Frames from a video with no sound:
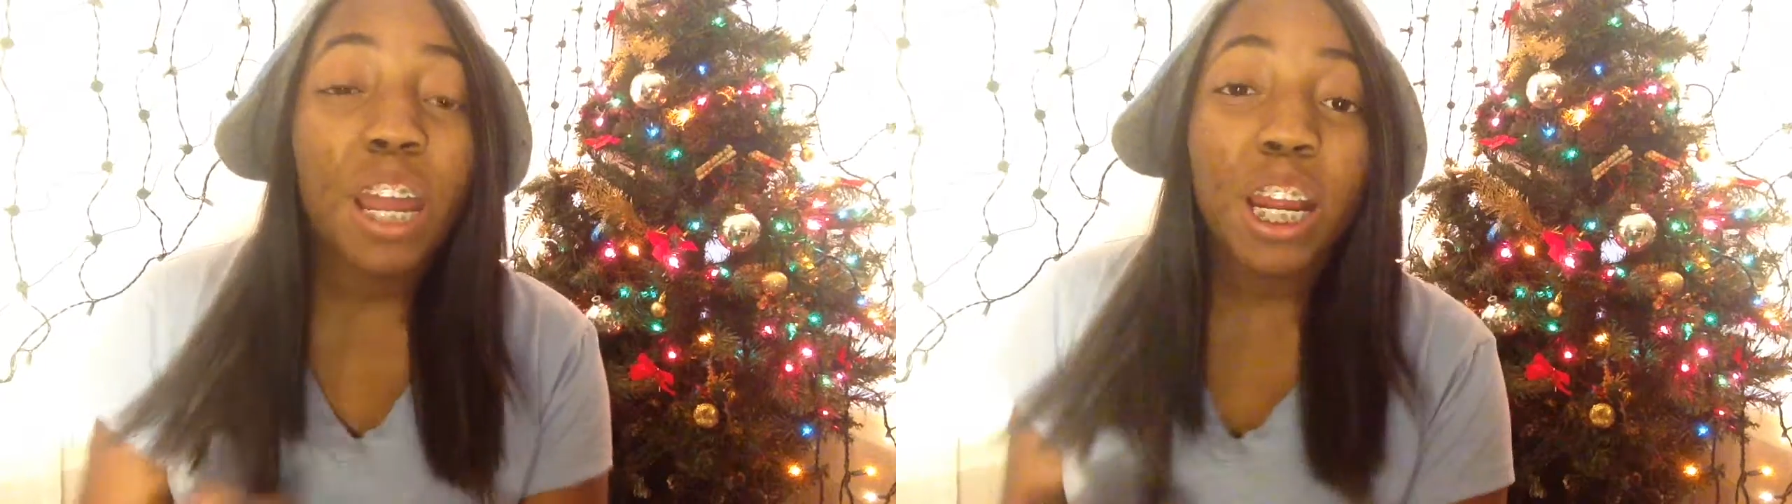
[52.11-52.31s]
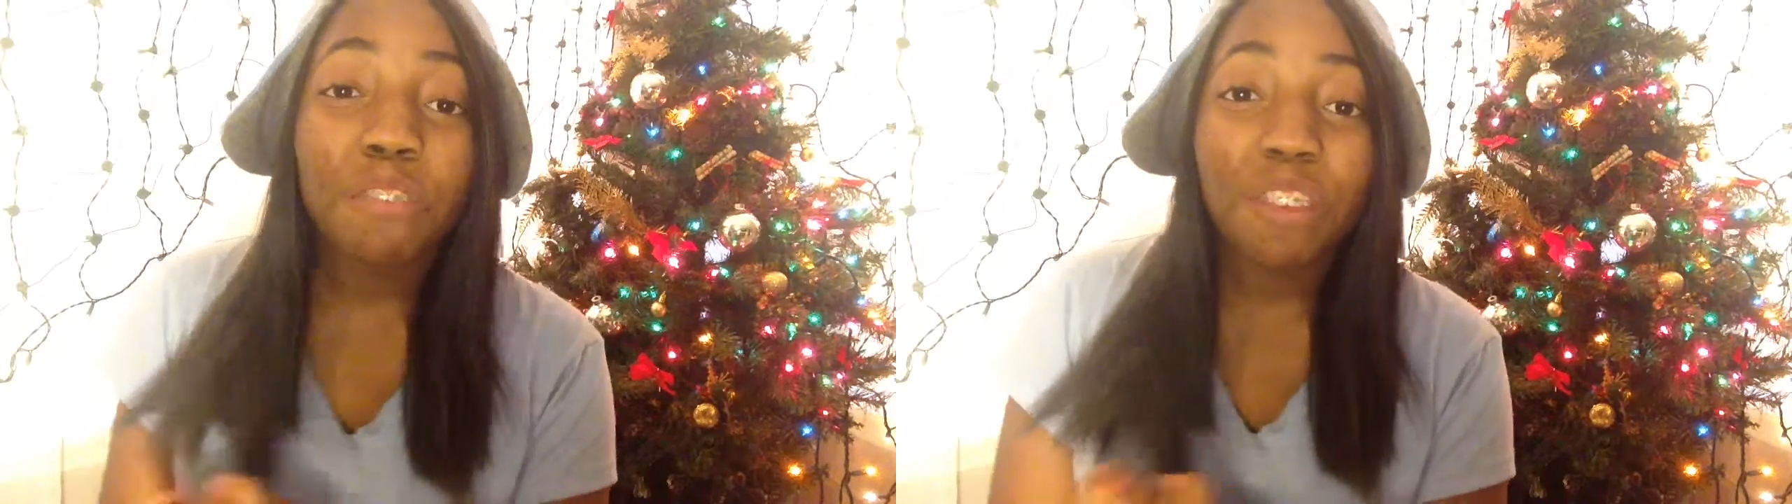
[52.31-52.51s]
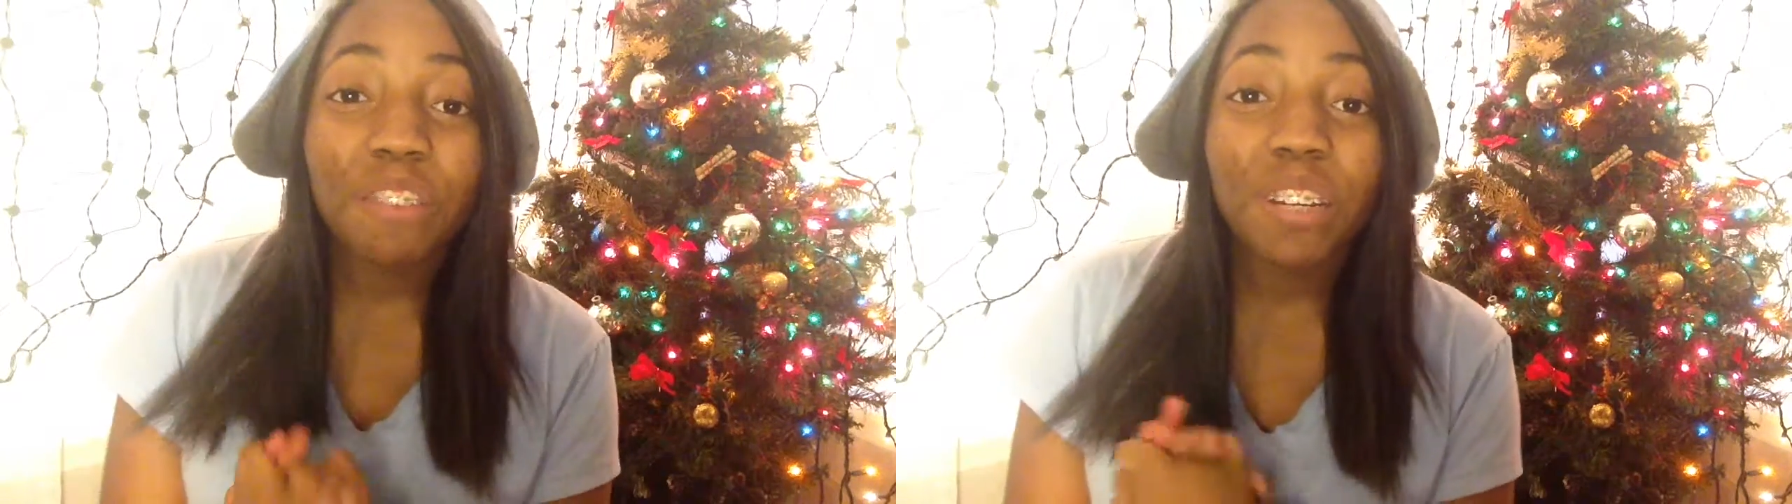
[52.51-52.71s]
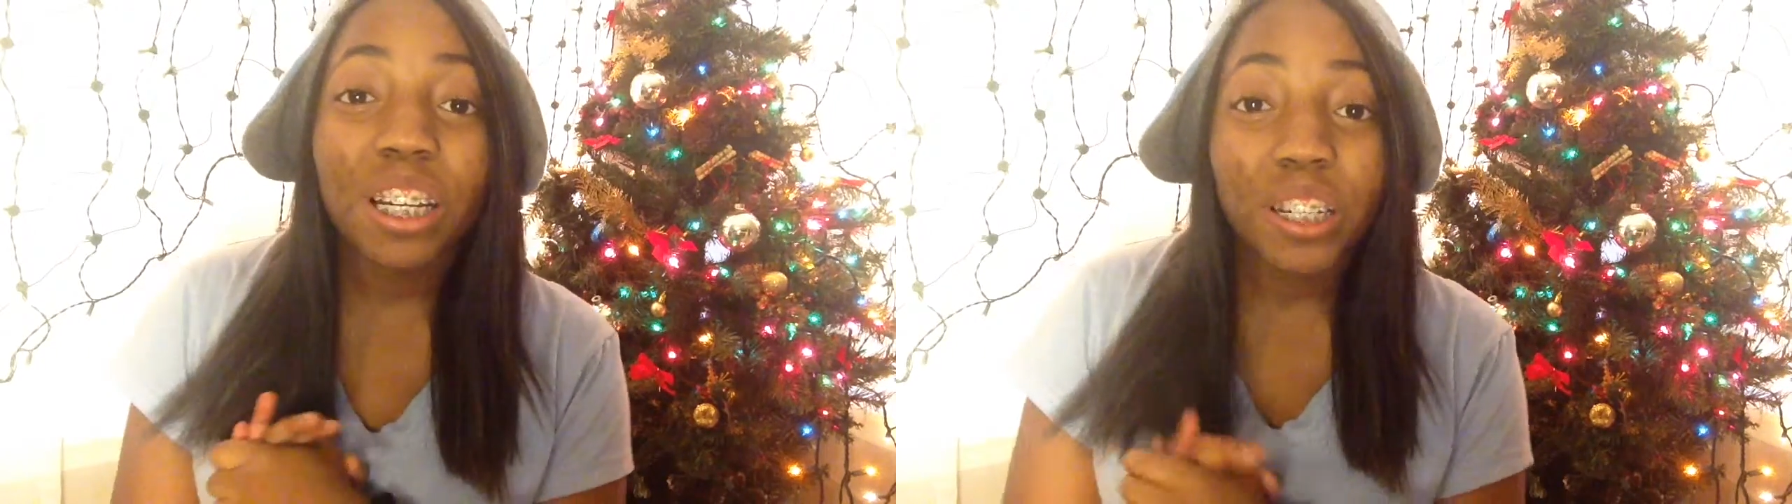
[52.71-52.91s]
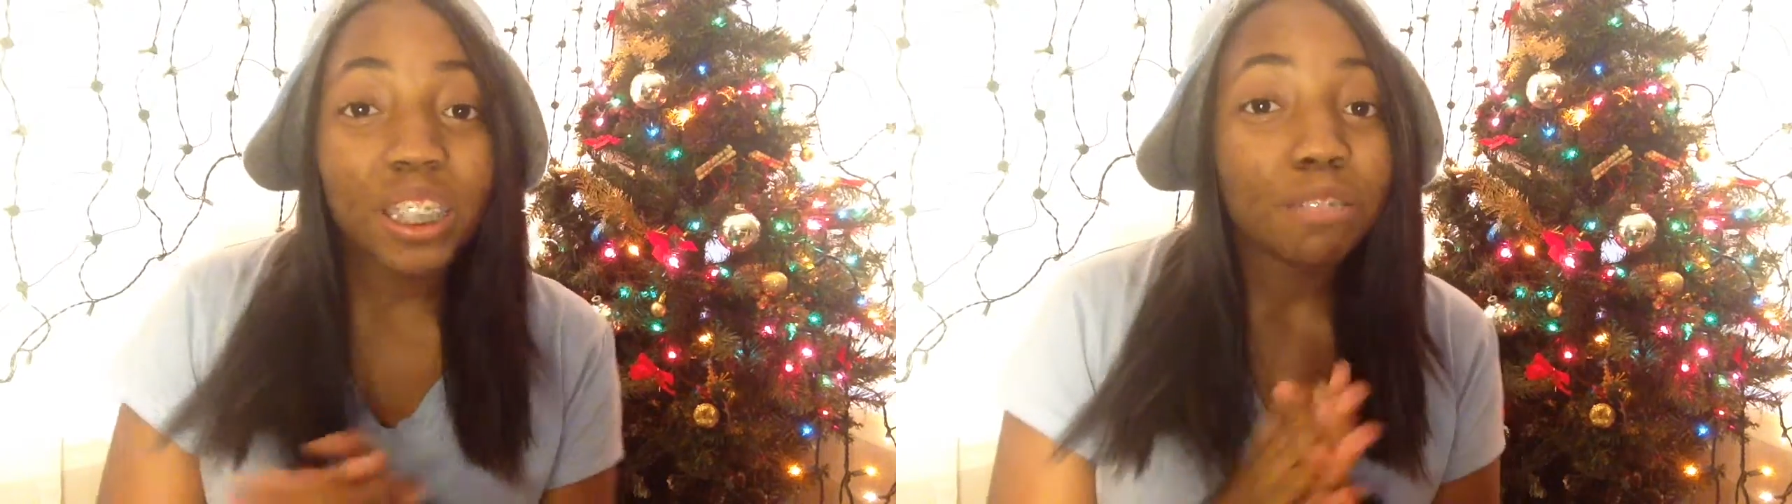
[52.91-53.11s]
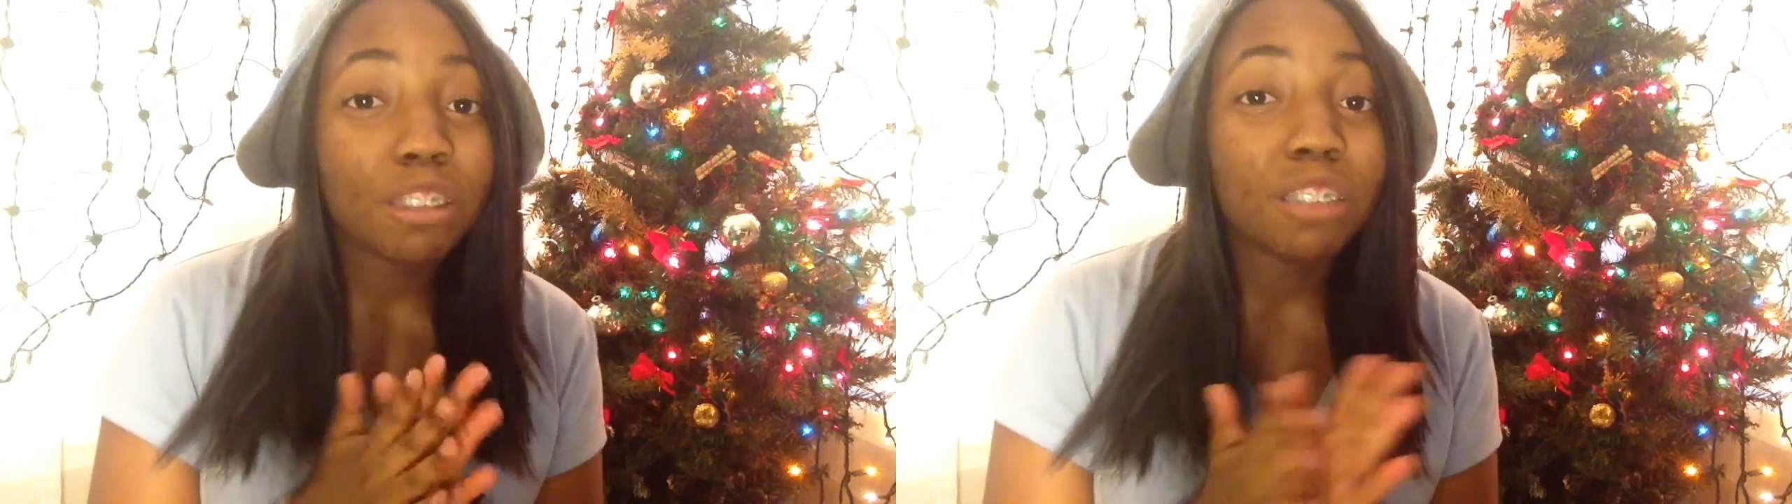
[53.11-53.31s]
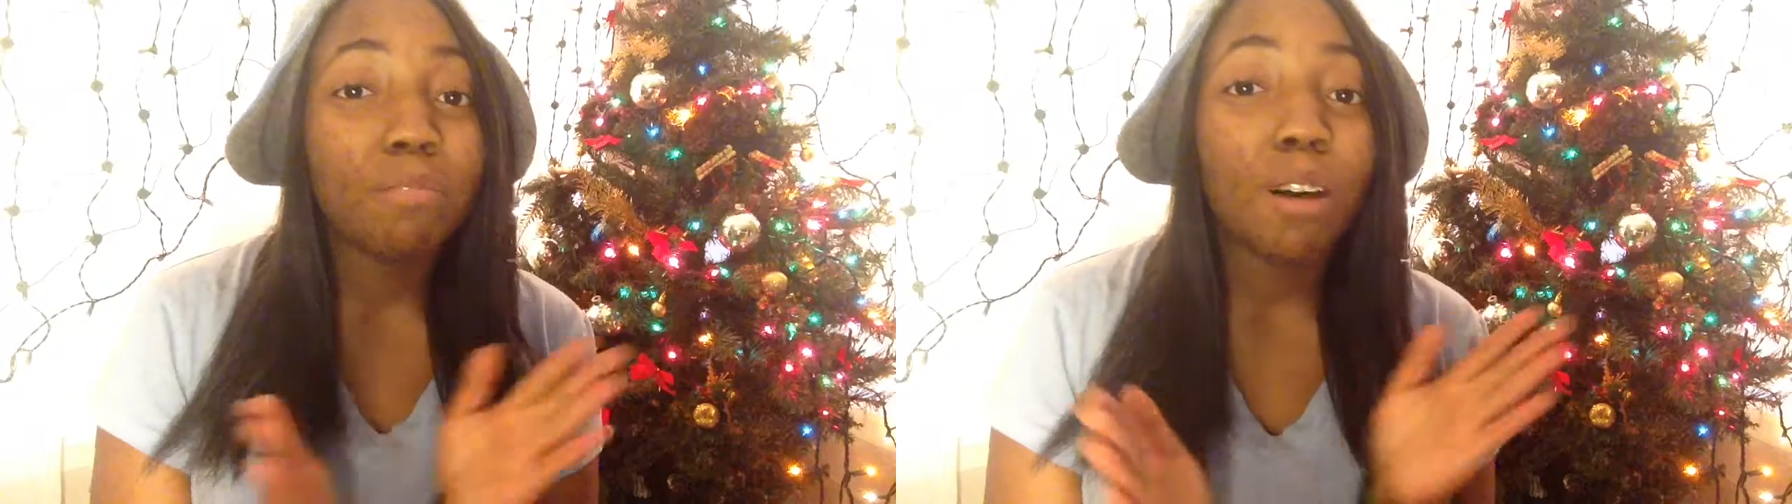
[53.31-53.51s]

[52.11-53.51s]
very favorite Christmas